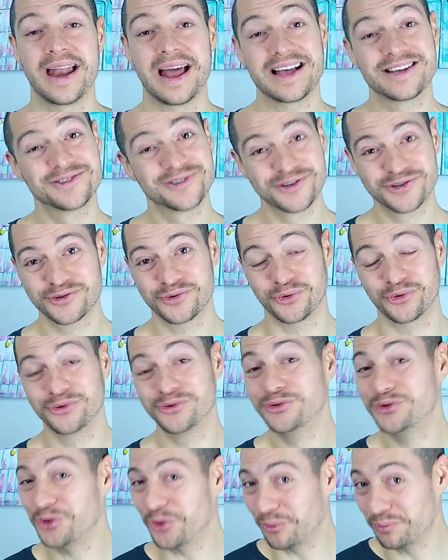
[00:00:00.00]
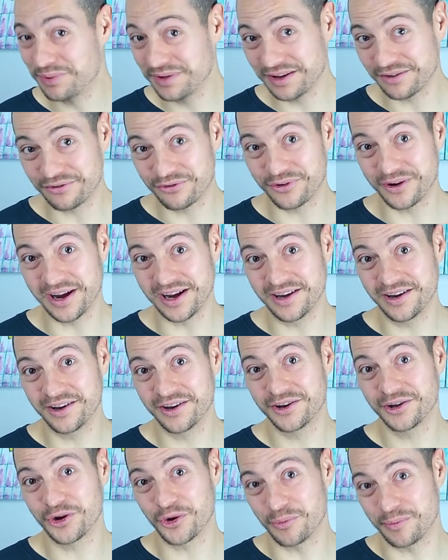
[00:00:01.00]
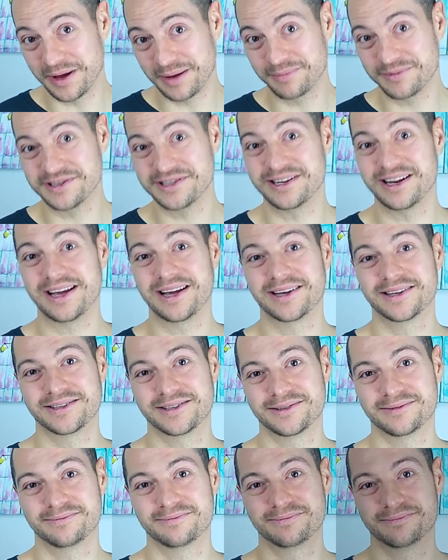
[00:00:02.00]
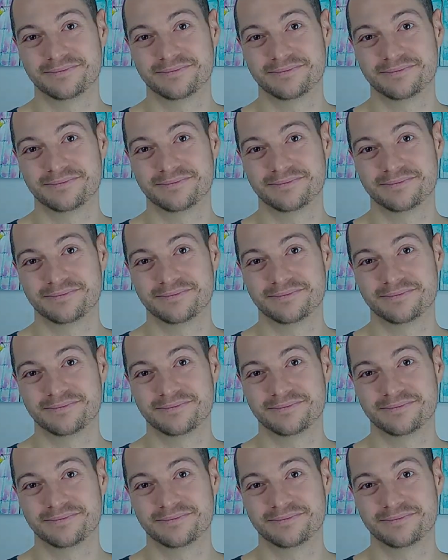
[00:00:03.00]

And as usual, don't be afraid to go make mistakes.